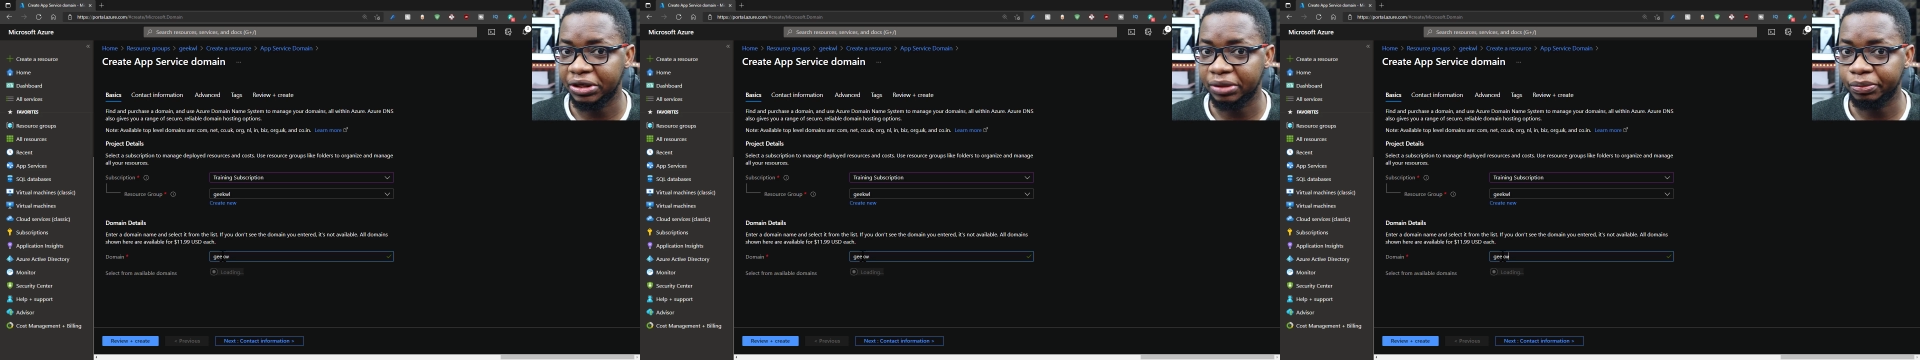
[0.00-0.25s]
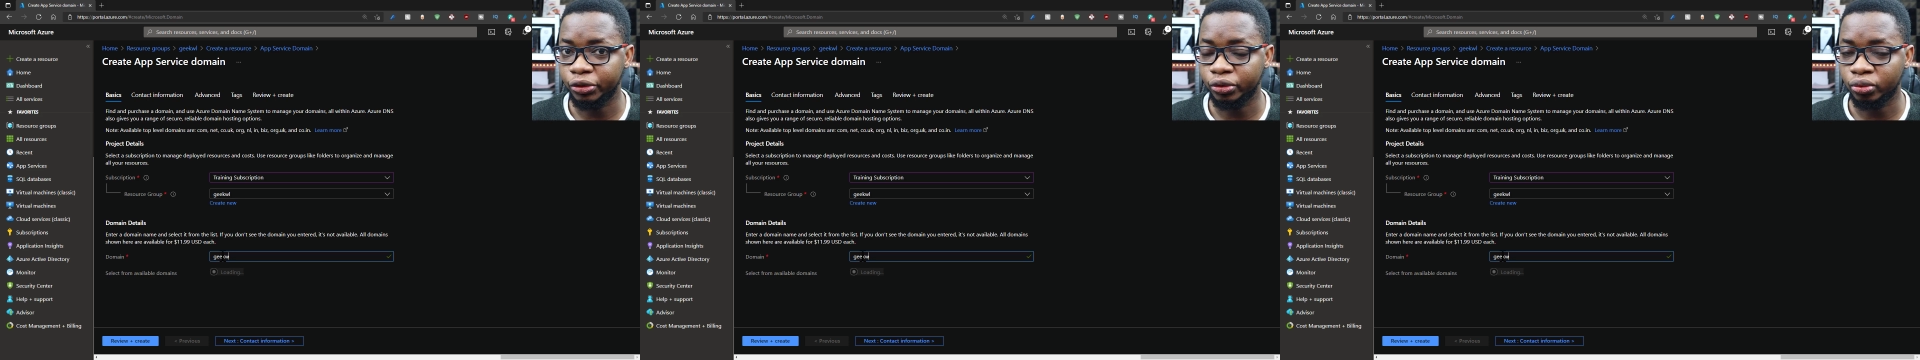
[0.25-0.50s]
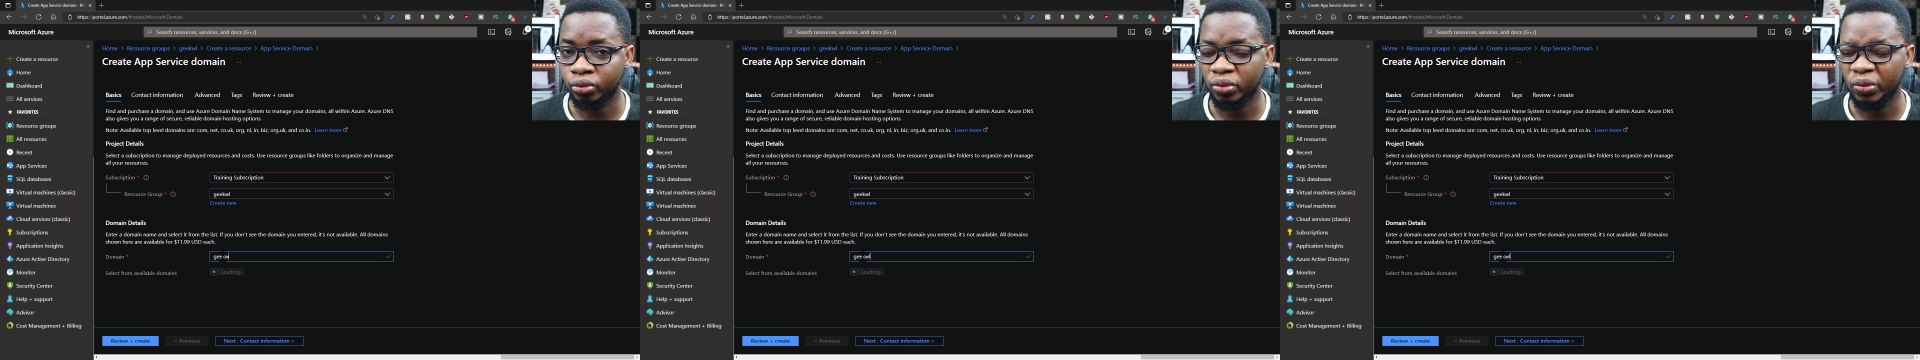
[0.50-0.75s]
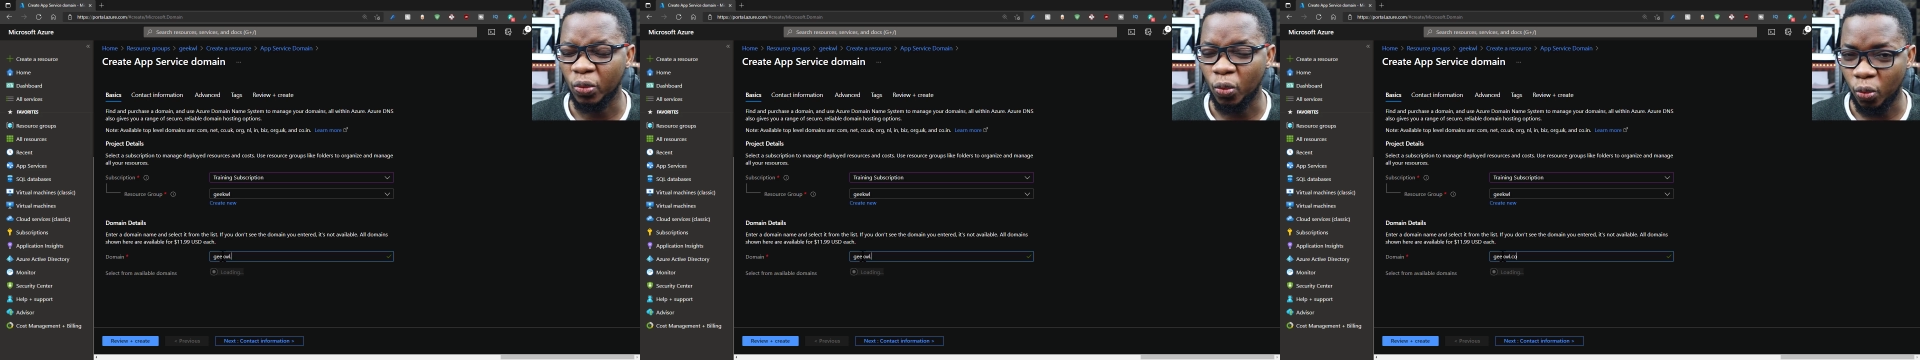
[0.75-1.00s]
name you
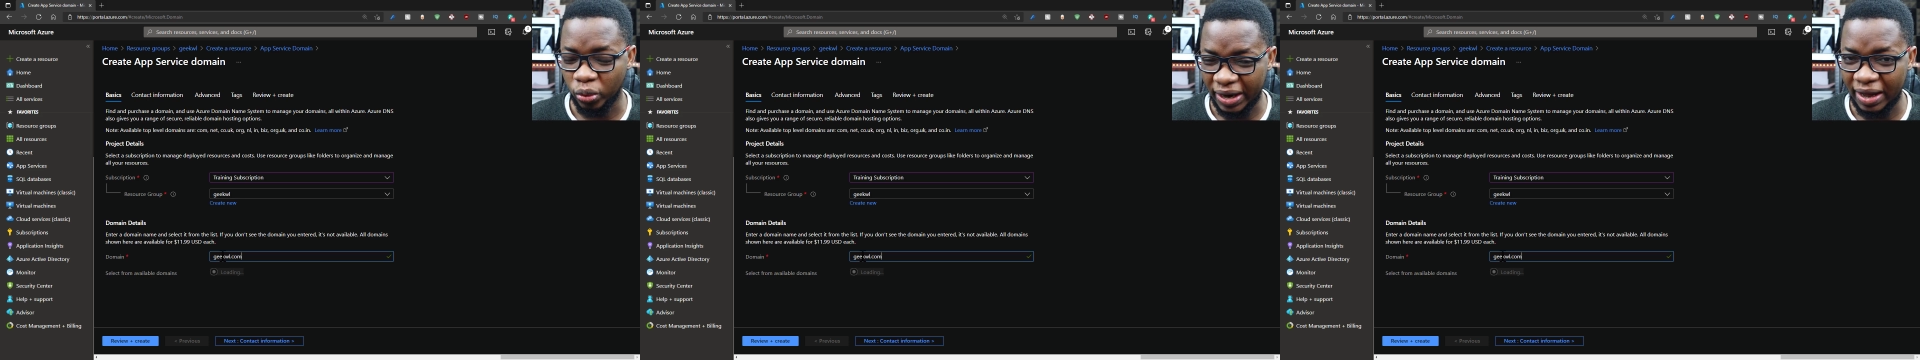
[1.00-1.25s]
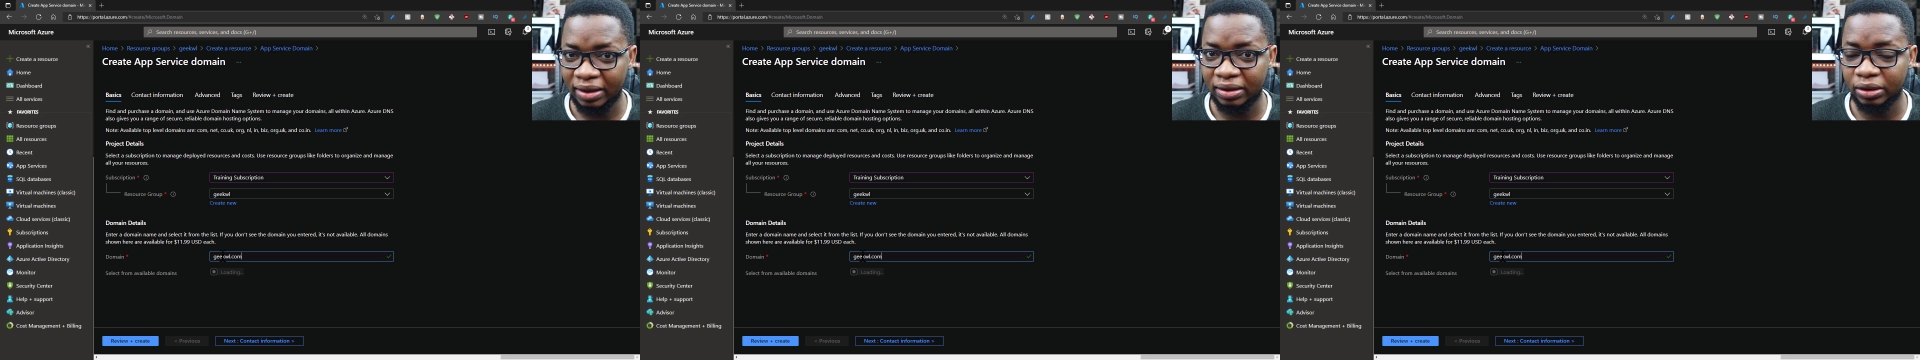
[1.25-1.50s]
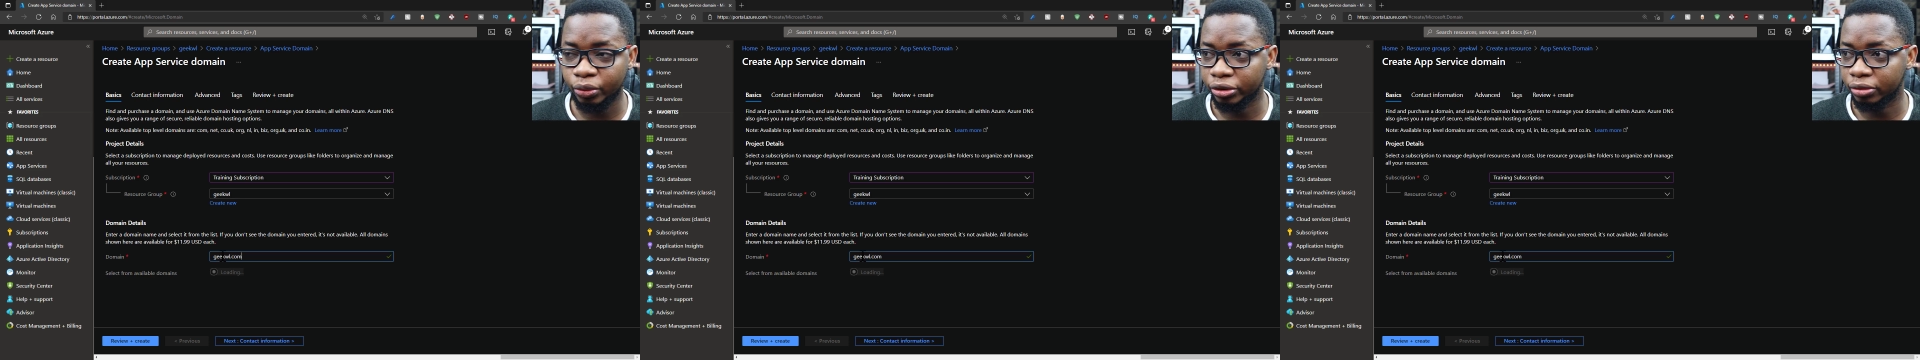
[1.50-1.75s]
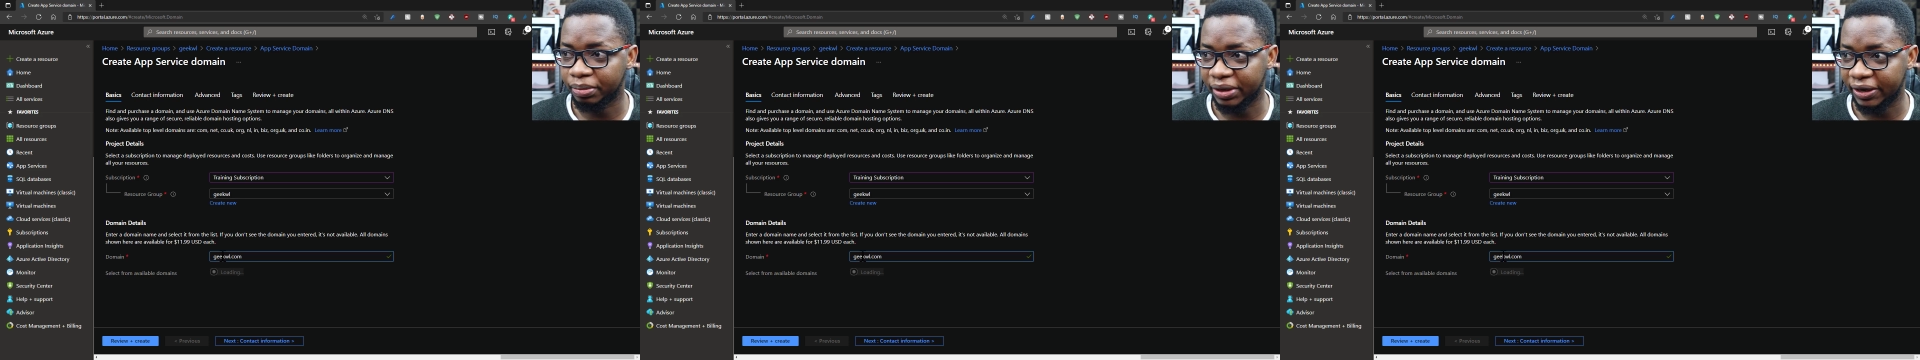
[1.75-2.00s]
likely want to
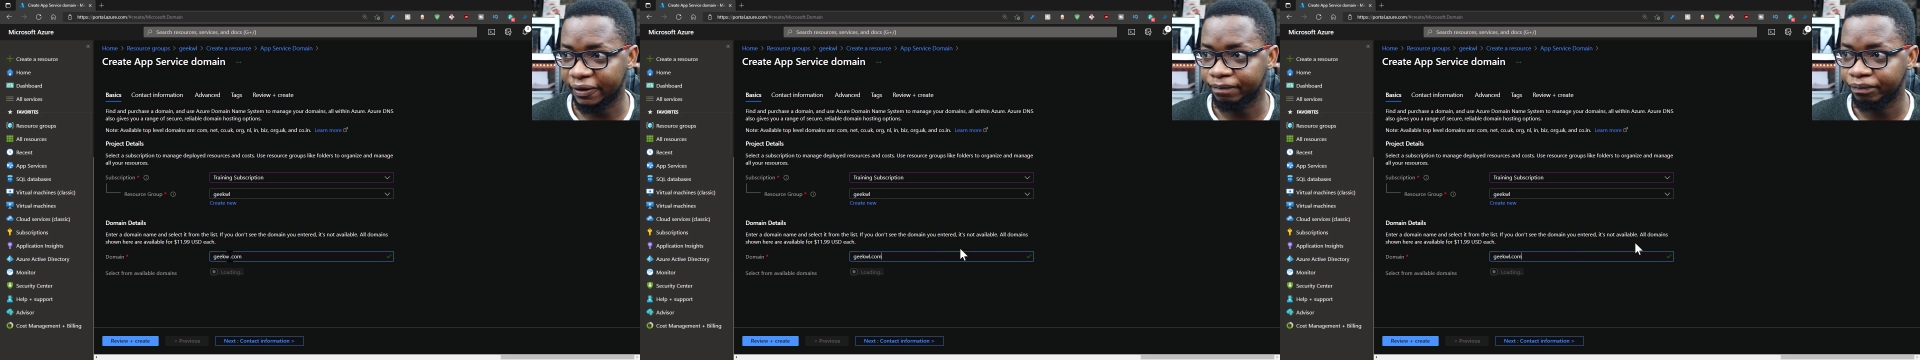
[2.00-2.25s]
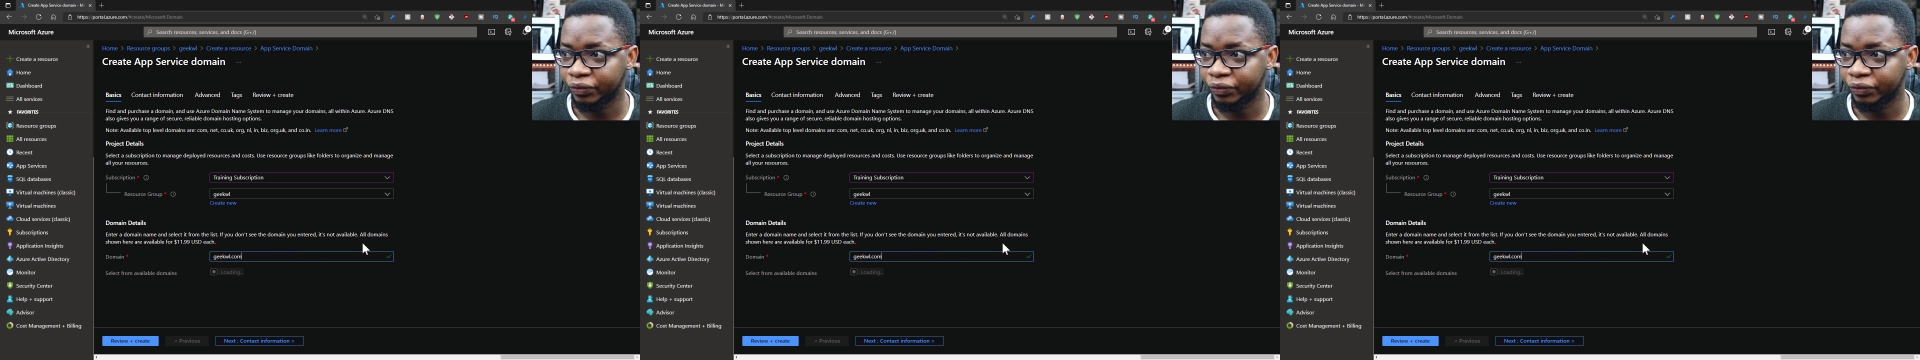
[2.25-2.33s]
buy.